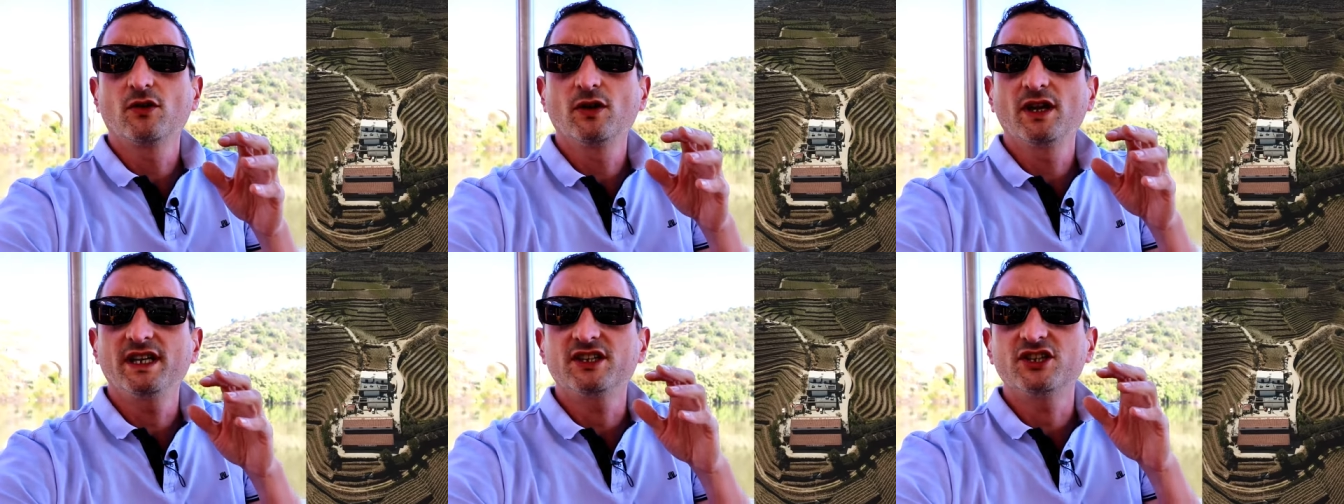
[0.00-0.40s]

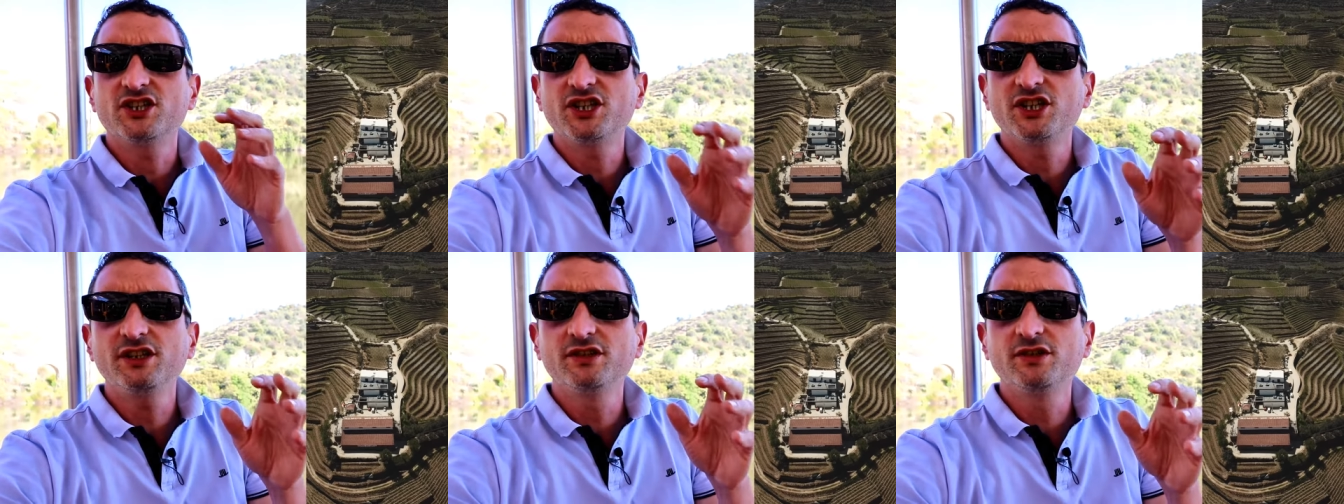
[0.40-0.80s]
call it
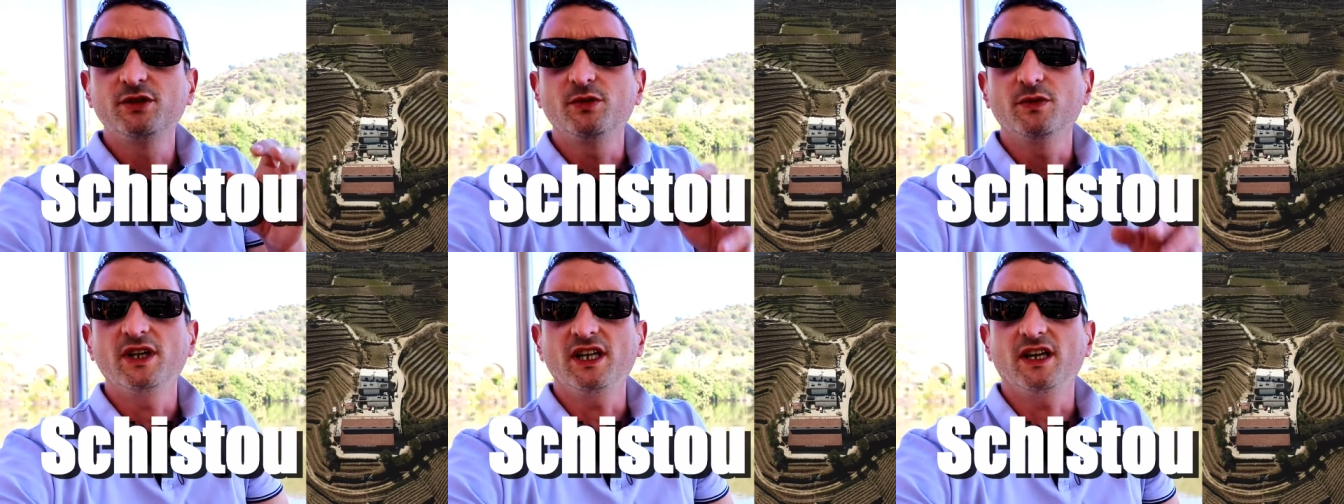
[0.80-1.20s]

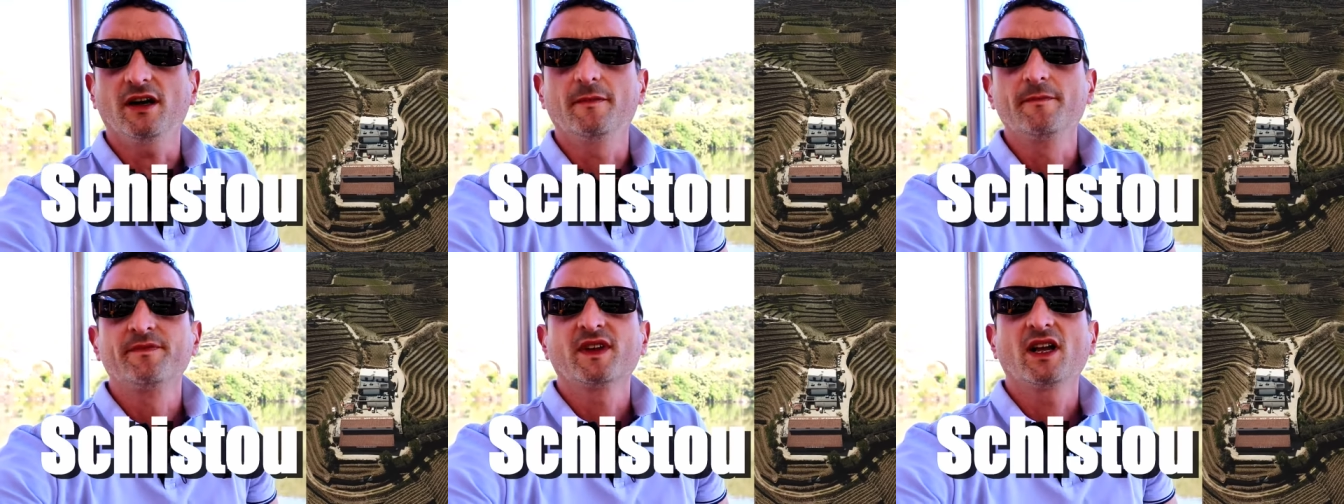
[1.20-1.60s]
xisto
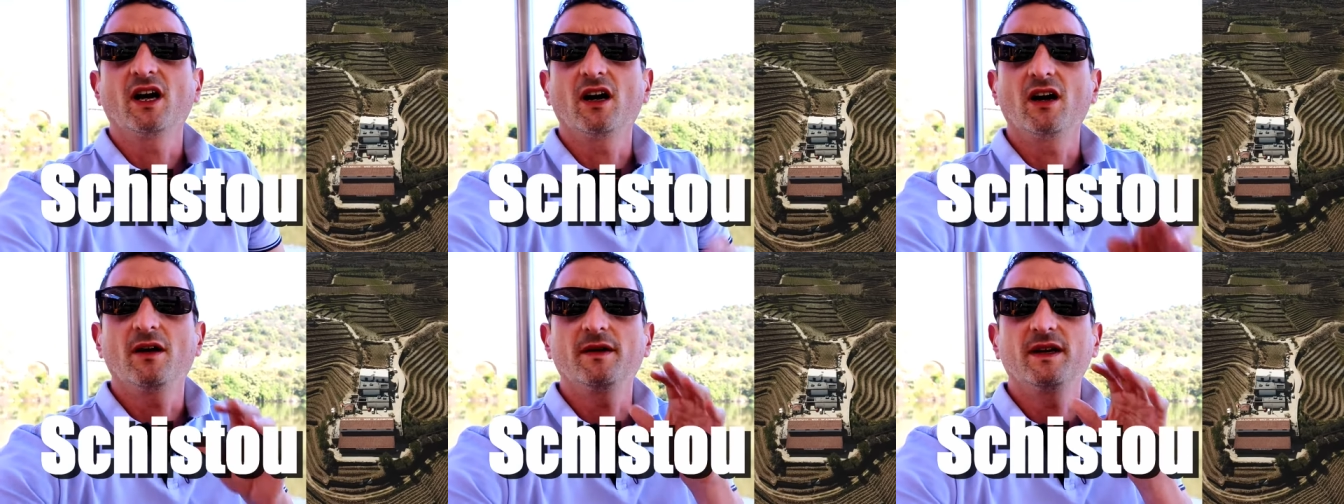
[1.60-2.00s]
here.
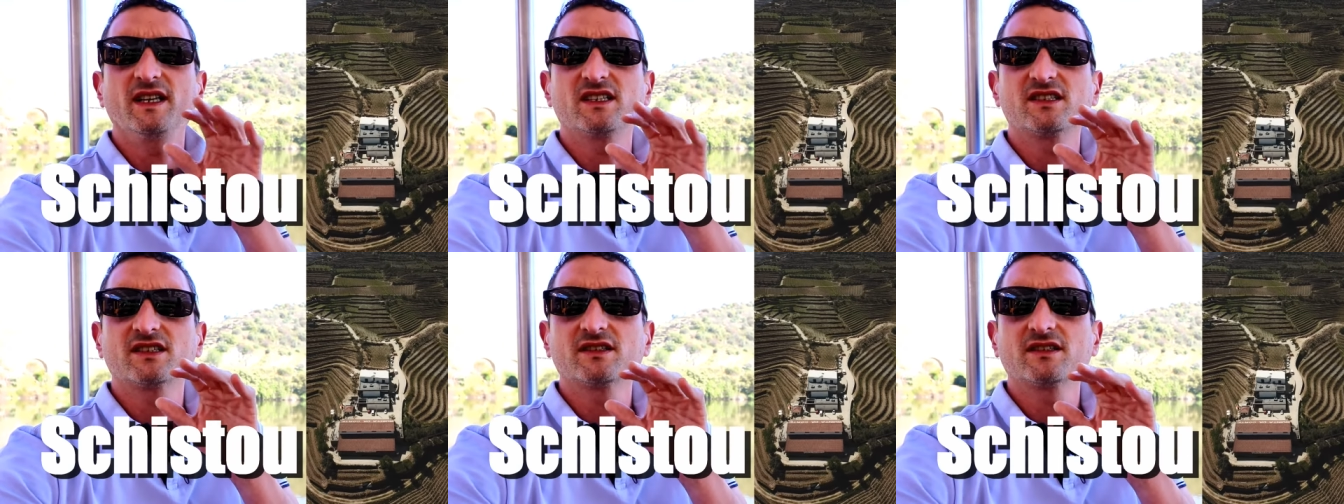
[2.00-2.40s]
Uh,
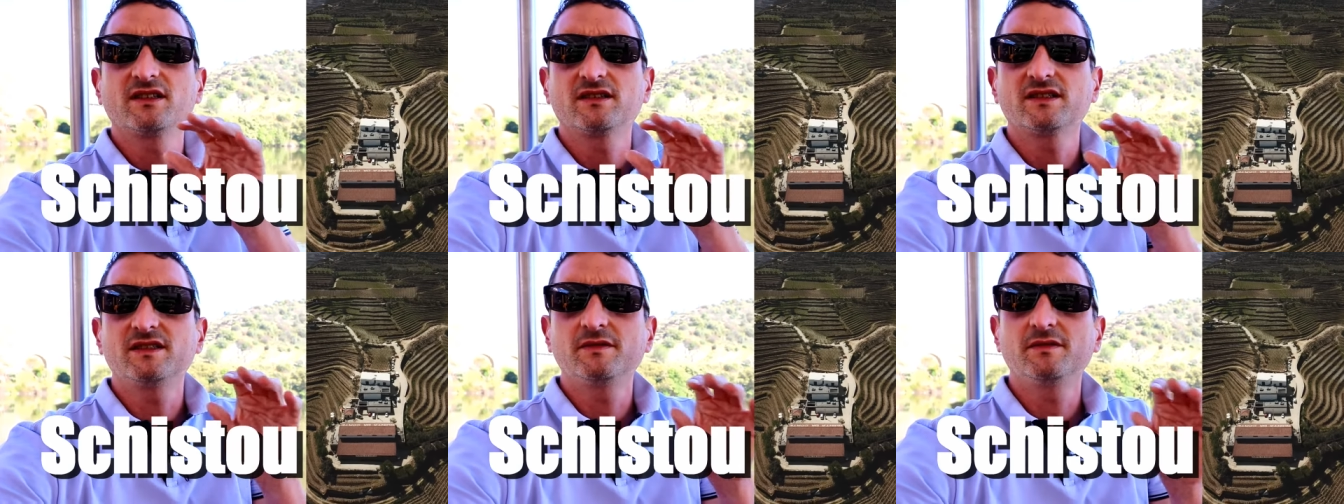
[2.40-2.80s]
it's
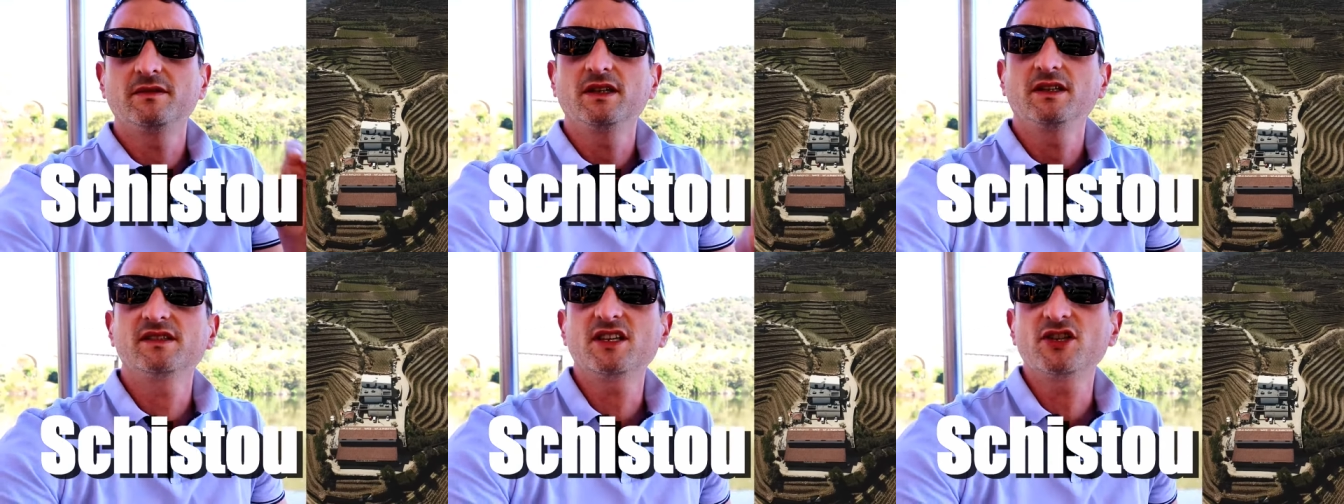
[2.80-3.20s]

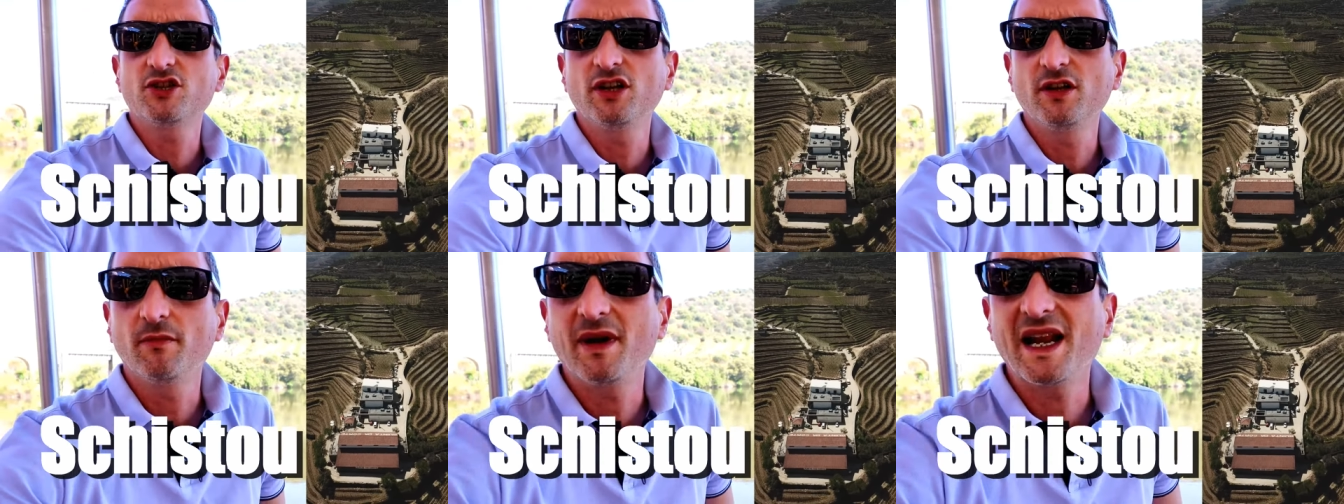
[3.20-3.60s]

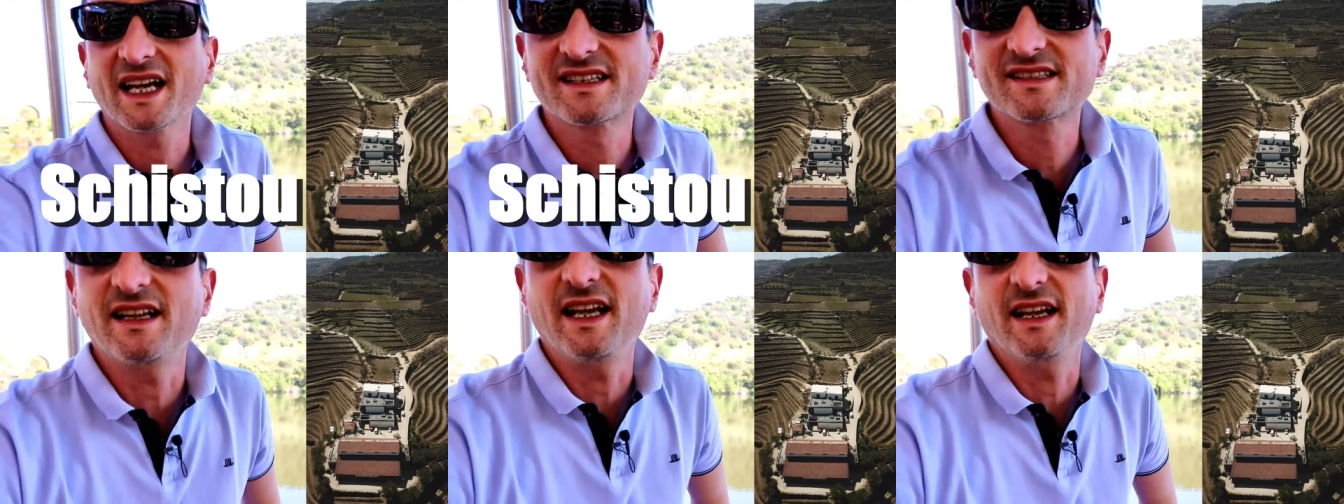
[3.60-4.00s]
essentially
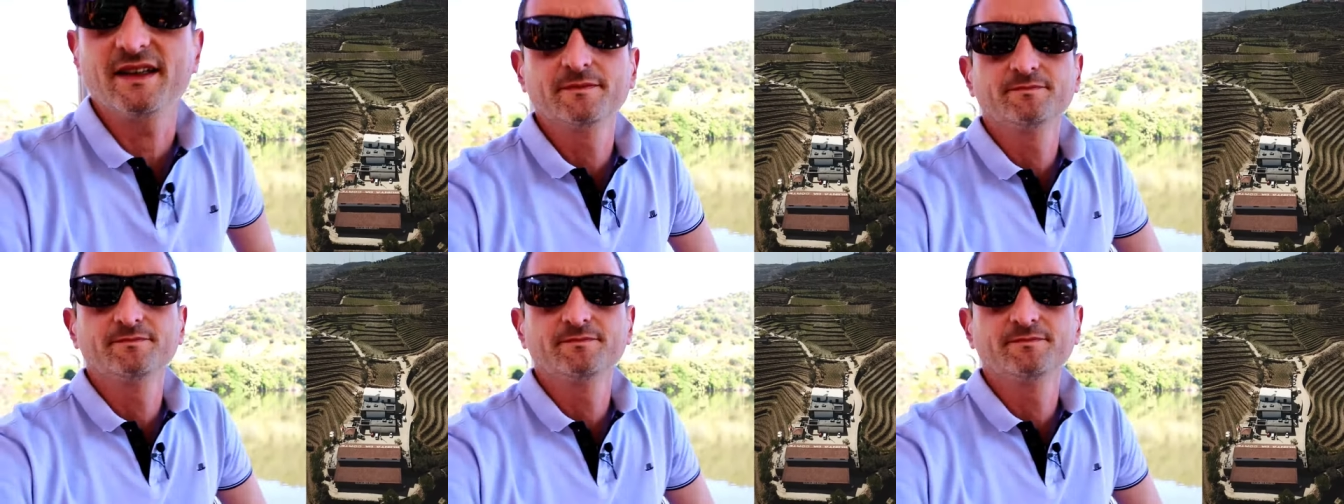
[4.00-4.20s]
black slate.